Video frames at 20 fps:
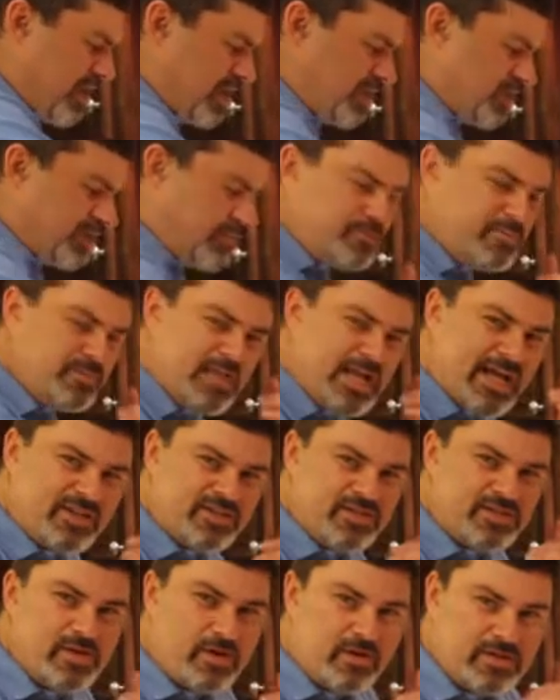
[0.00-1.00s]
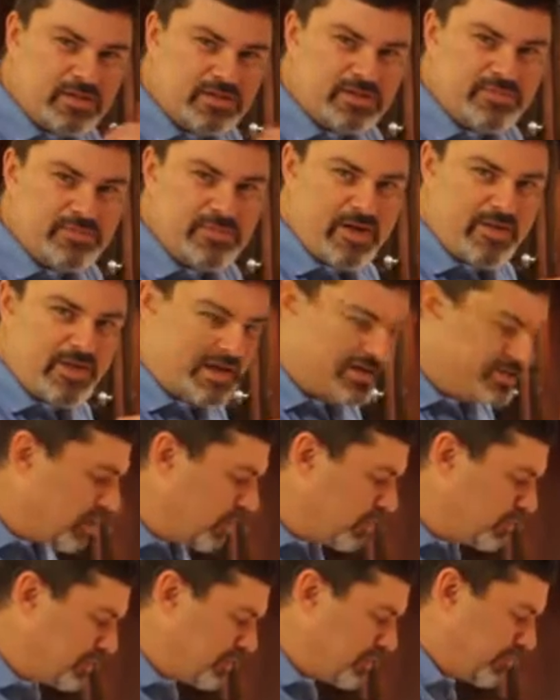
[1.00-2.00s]
You'll kind of start to smell that
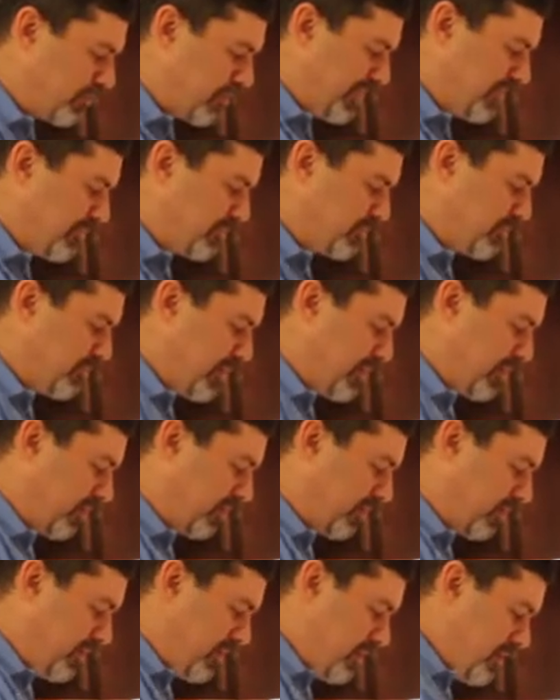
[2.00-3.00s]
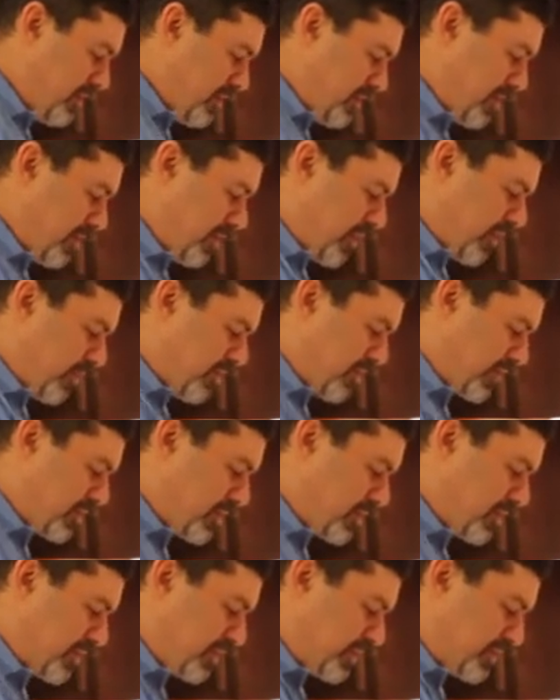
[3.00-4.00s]
toasted rice smell when it
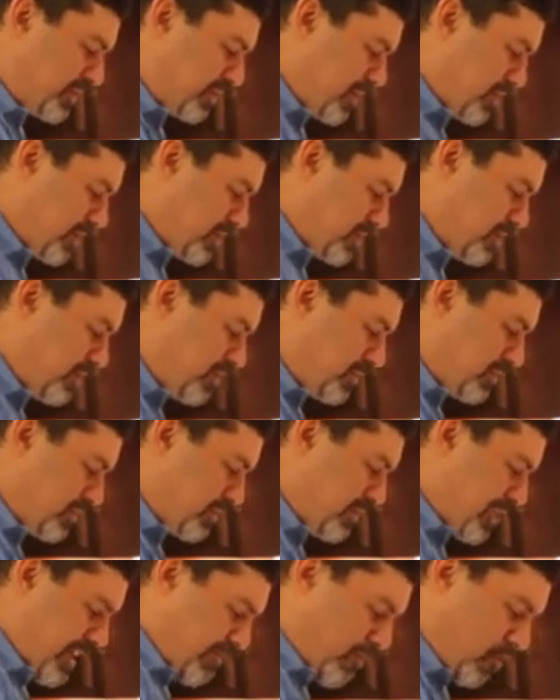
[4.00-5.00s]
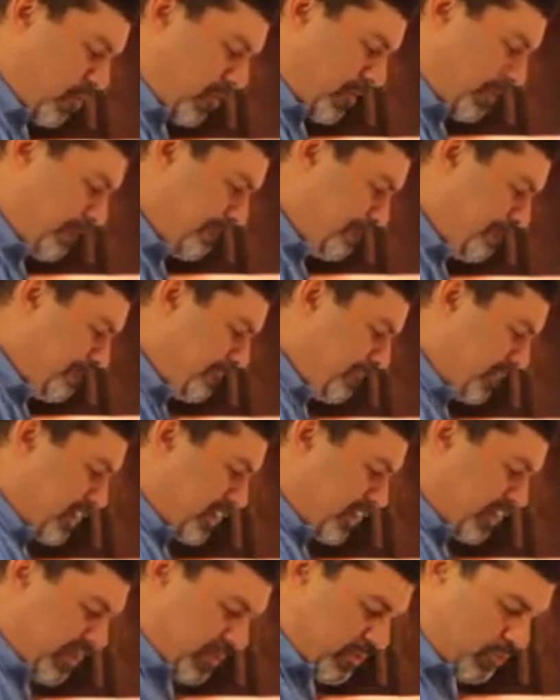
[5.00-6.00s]
starts to get to that point.
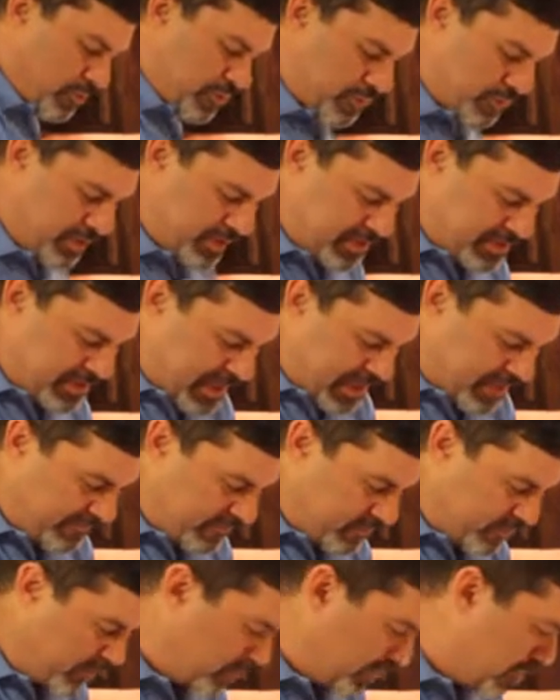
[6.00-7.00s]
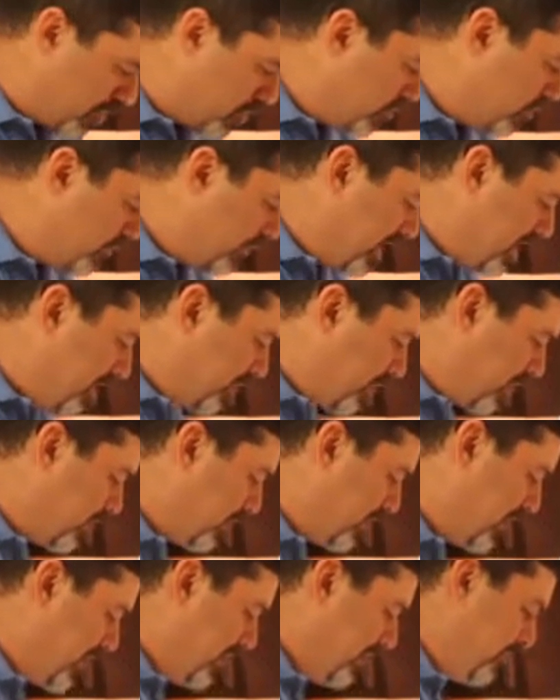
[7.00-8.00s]
And again, we're doing this kind of on a low to medium low
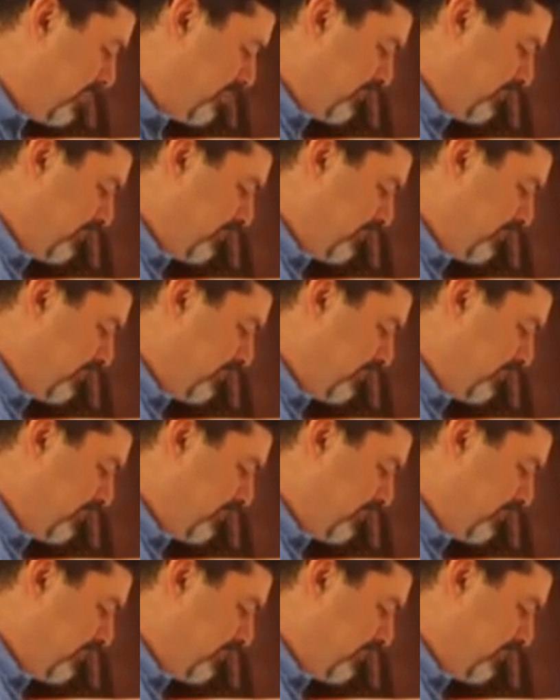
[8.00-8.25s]
heat.